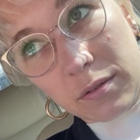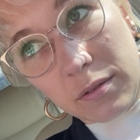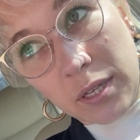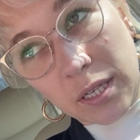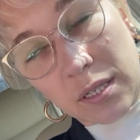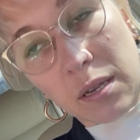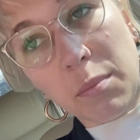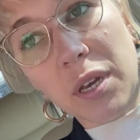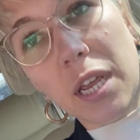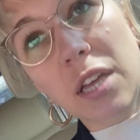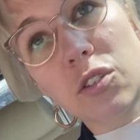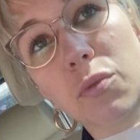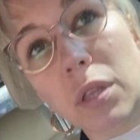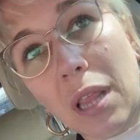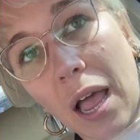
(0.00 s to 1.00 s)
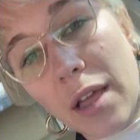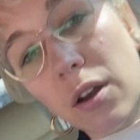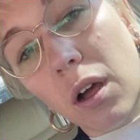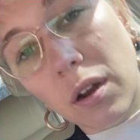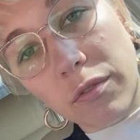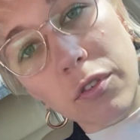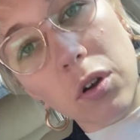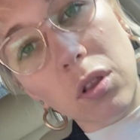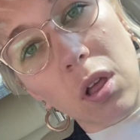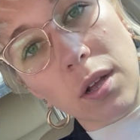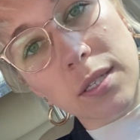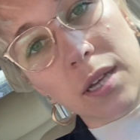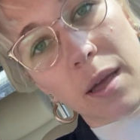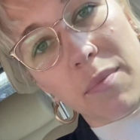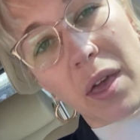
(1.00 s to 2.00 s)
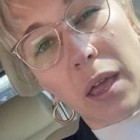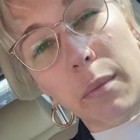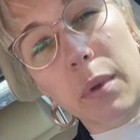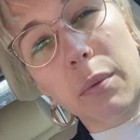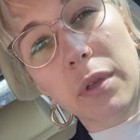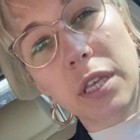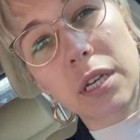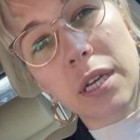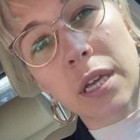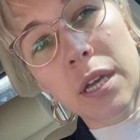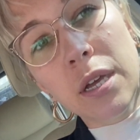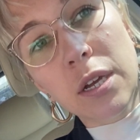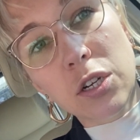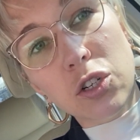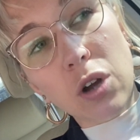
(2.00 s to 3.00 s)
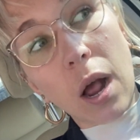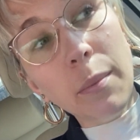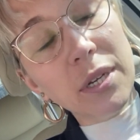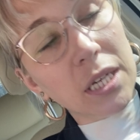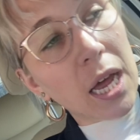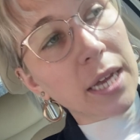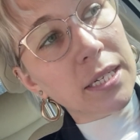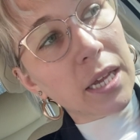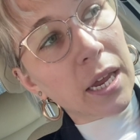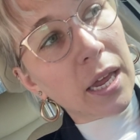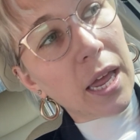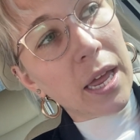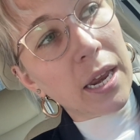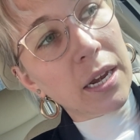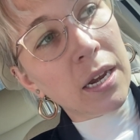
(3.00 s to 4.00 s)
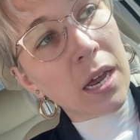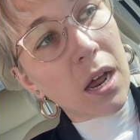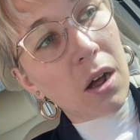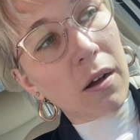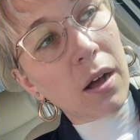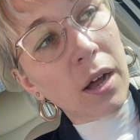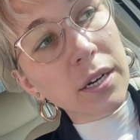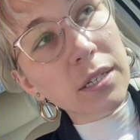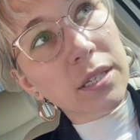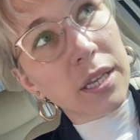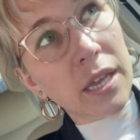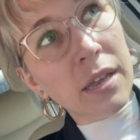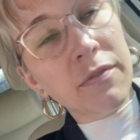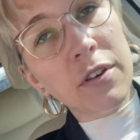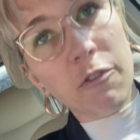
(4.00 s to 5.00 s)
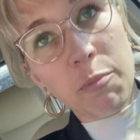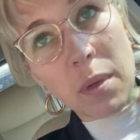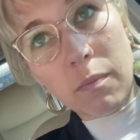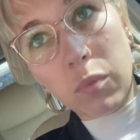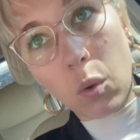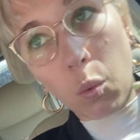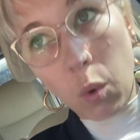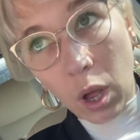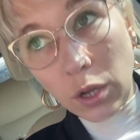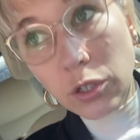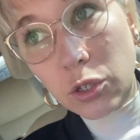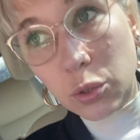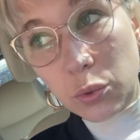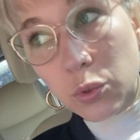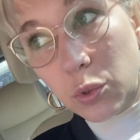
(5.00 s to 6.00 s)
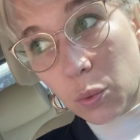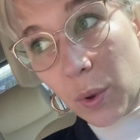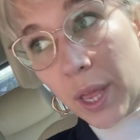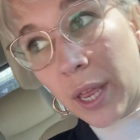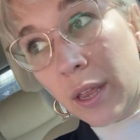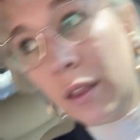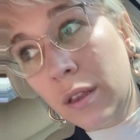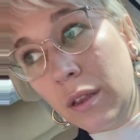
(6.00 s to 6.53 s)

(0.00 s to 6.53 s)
that somebody has relied on for a long time that can be really traumatizing and uh, honestly even if people want to do it